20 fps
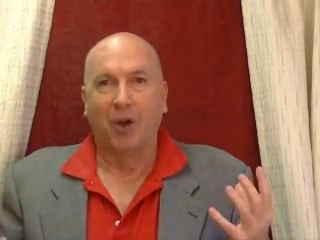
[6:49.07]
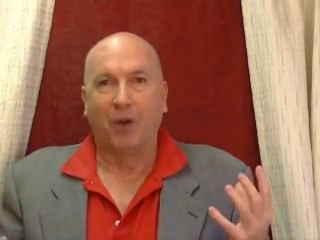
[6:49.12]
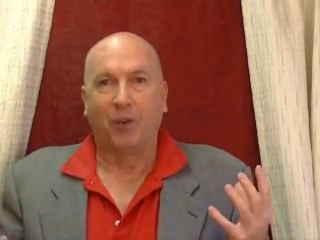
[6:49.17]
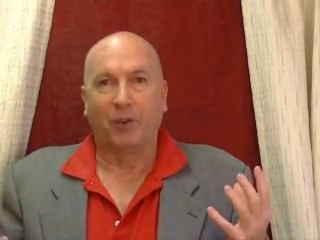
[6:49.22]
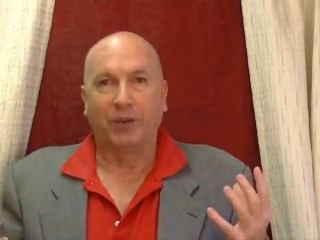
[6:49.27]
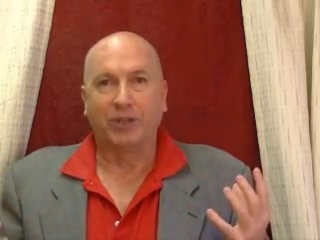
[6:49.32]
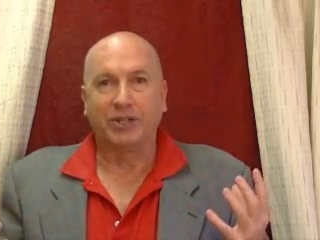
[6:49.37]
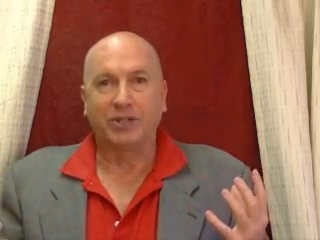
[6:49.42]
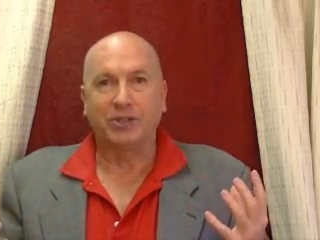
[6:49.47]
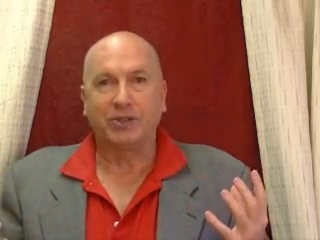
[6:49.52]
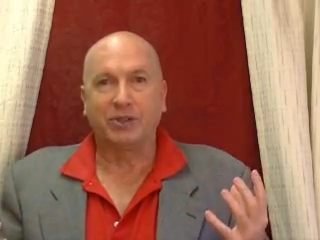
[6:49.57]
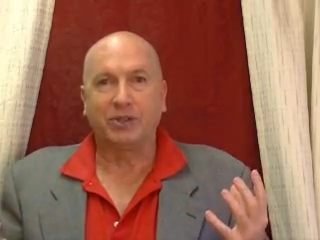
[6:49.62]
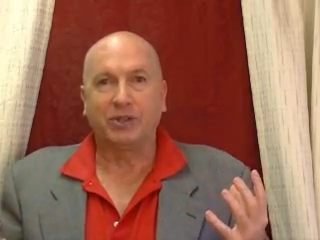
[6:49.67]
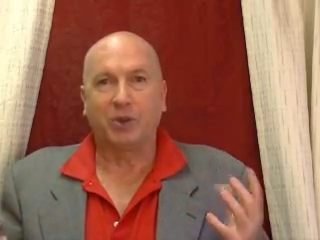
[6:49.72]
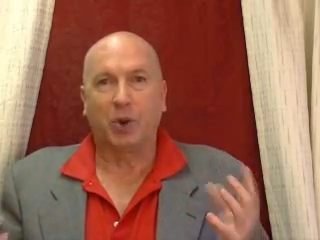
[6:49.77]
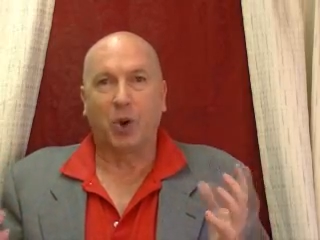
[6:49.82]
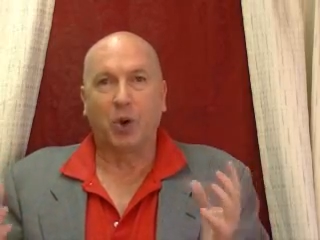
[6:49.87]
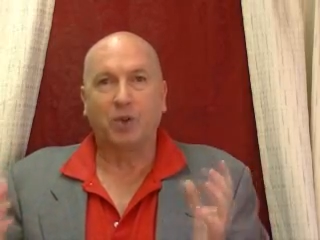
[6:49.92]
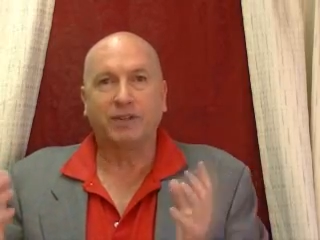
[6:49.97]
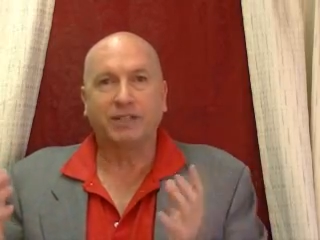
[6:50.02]
where he's shooting
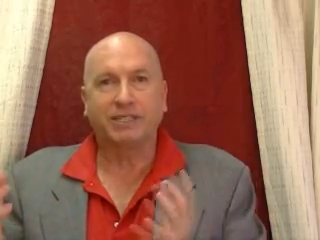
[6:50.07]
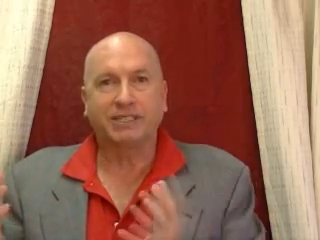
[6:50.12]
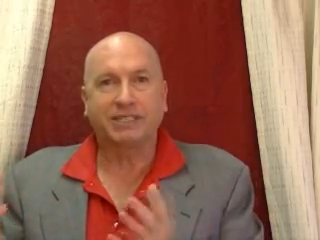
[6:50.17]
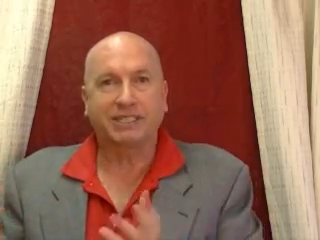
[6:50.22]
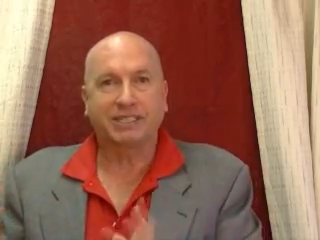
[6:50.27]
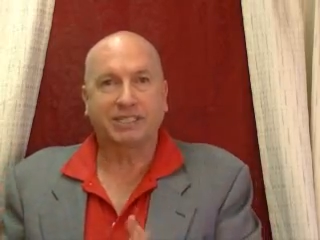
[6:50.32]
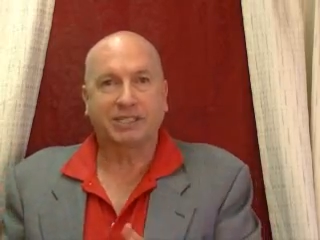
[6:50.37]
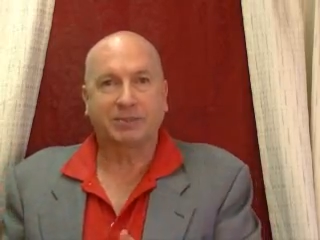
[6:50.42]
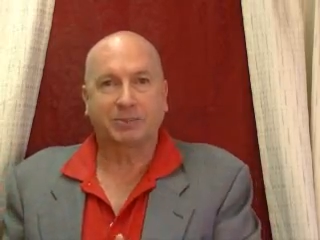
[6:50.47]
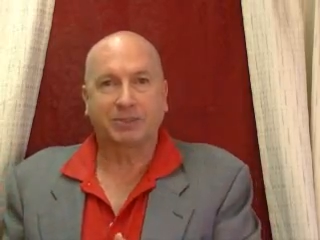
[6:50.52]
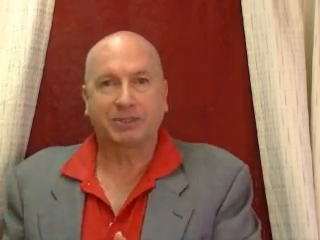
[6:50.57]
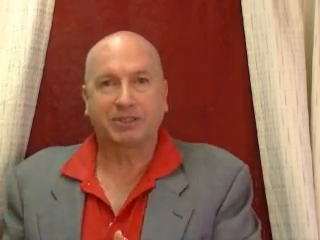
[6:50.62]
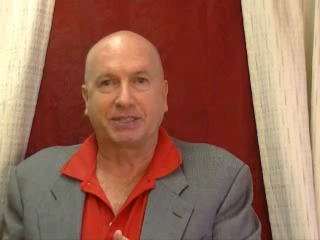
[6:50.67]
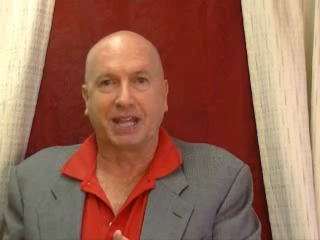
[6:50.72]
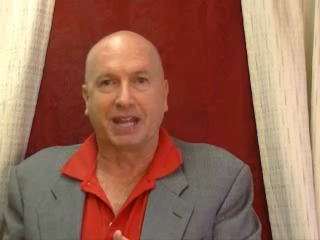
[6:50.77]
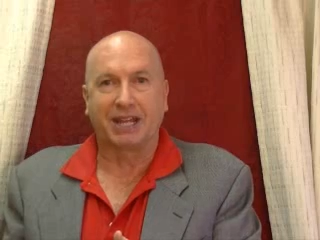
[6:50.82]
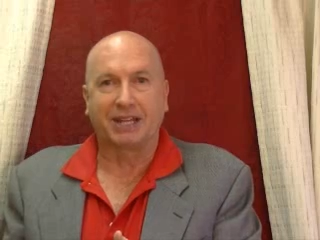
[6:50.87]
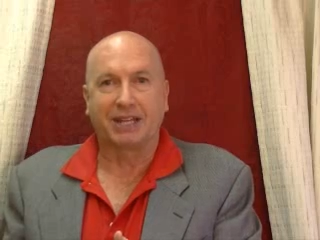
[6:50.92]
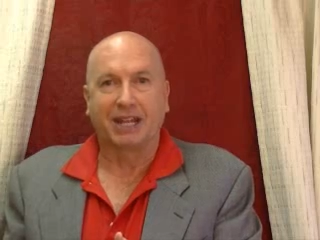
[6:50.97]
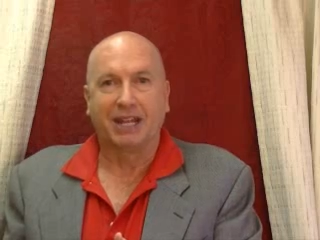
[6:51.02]
over
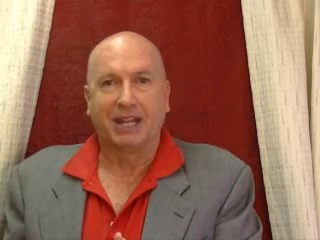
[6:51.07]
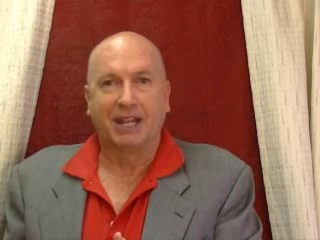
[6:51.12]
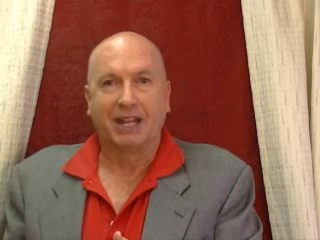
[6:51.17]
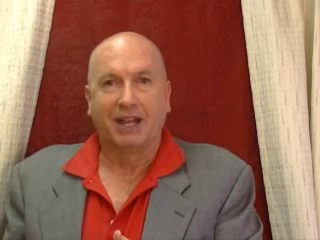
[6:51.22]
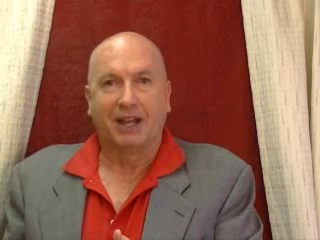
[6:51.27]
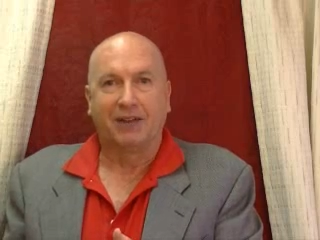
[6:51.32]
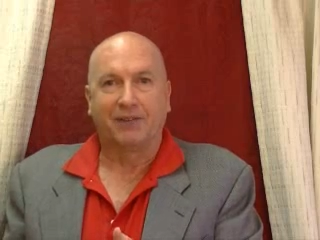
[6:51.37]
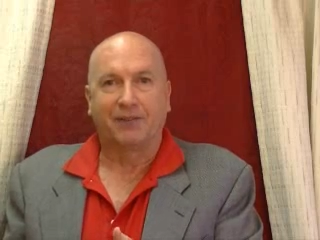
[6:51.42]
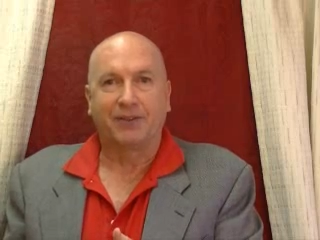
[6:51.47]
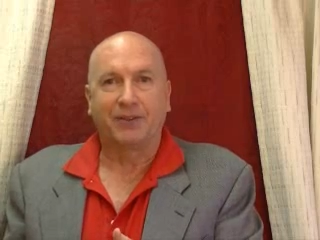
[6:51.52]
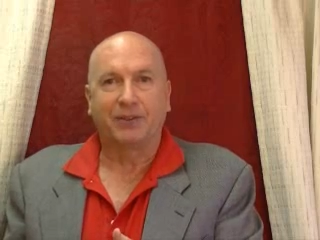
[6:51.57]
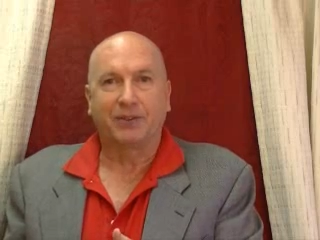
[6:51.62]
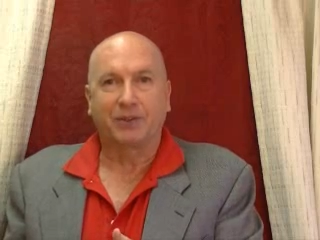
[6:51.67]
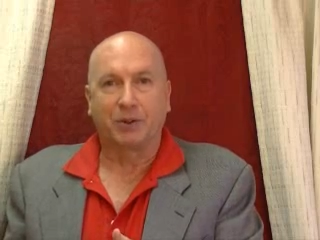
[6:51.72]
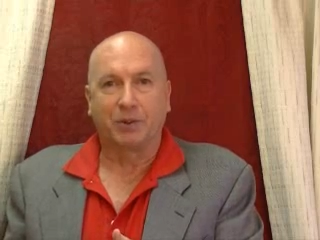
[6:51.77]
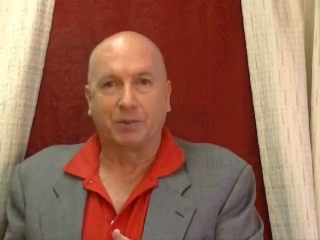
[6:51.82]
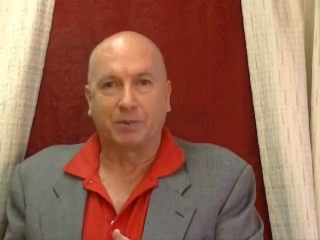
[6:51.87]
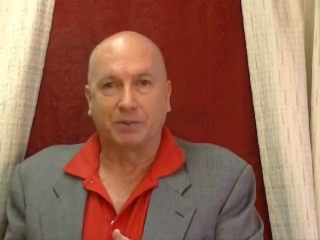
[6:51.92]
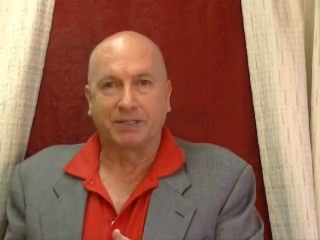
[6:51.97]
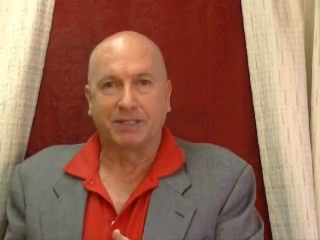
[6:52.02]
60% field
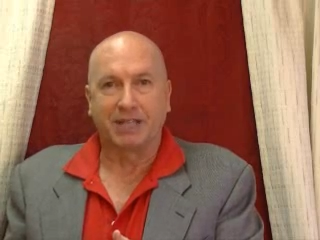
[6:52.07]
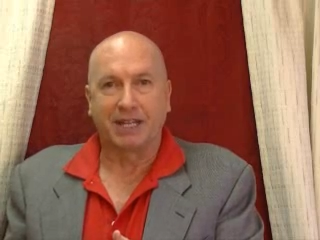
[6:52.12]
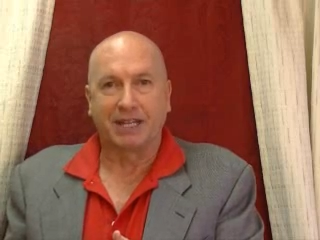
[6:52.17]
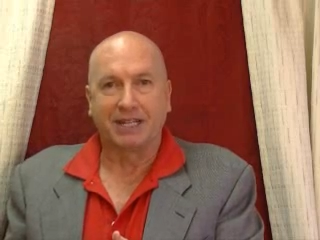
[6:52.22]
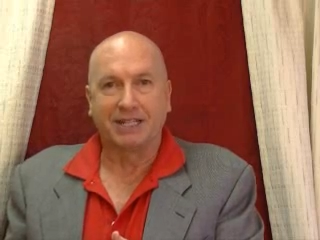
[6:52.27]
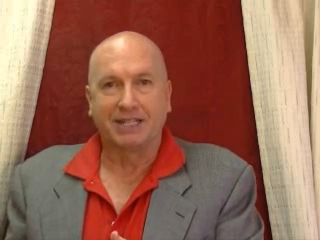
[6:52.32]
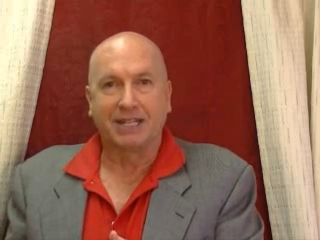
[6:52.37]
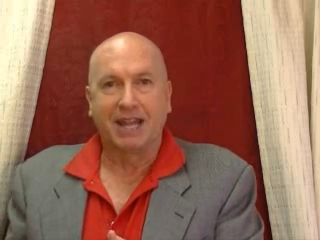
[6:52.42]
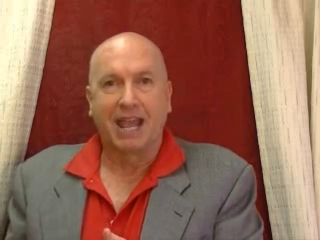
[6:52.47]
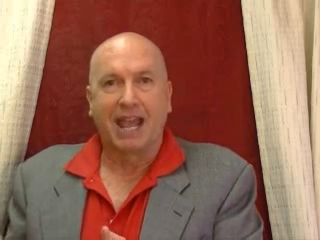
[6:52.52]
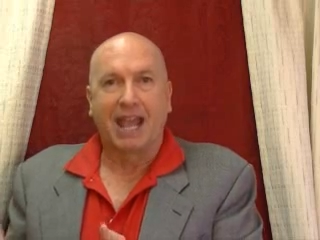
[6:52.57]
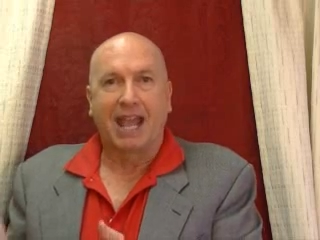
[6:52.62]
goal percentage,